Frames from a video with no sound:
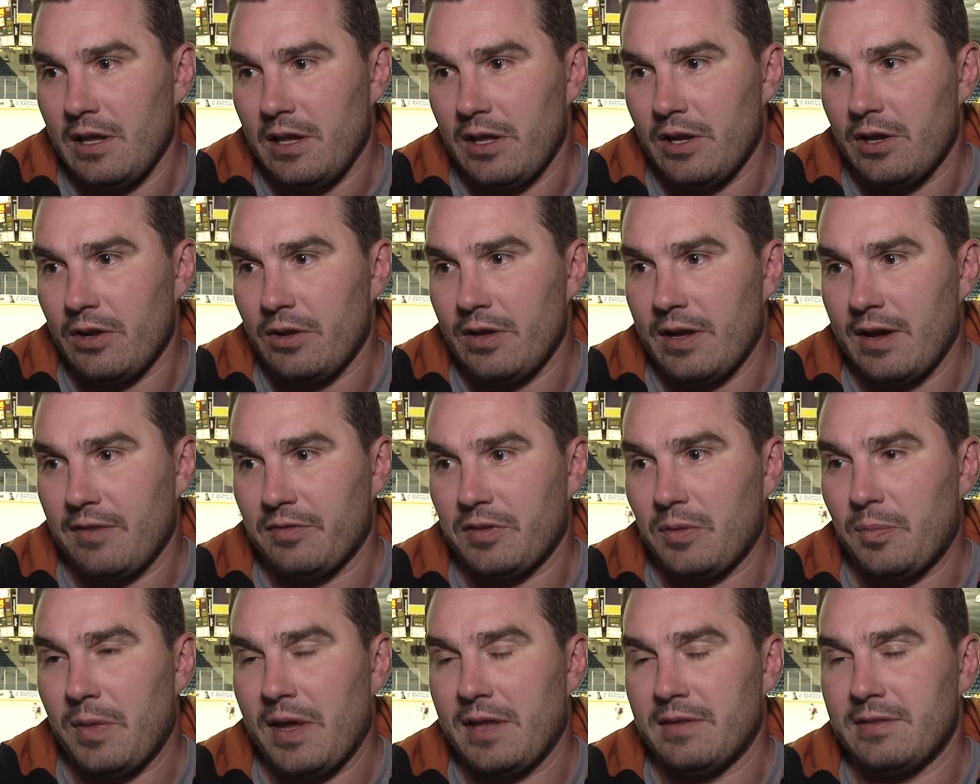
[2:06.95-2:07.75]
you
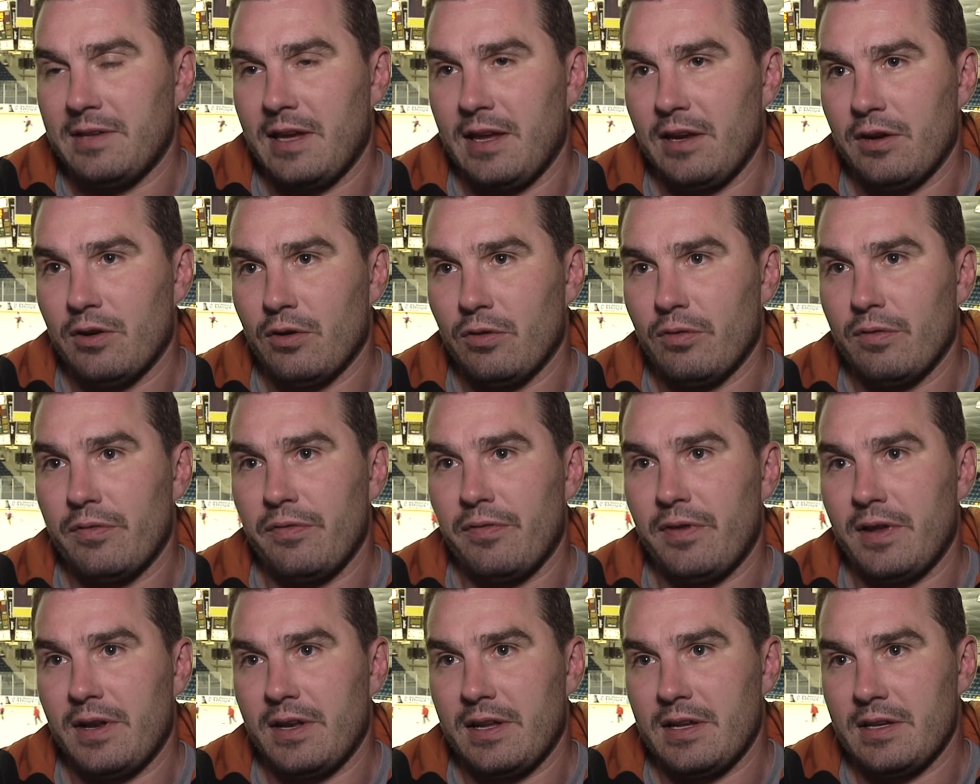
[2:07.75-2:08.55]
have to maintain your own
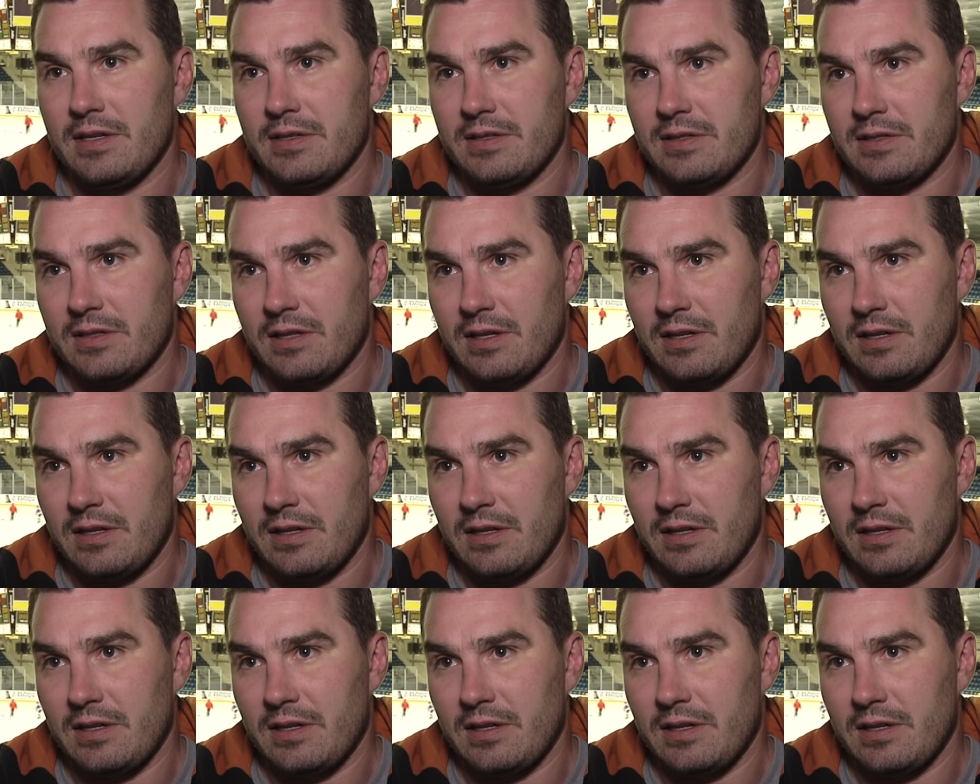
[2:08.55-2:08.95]
fitness,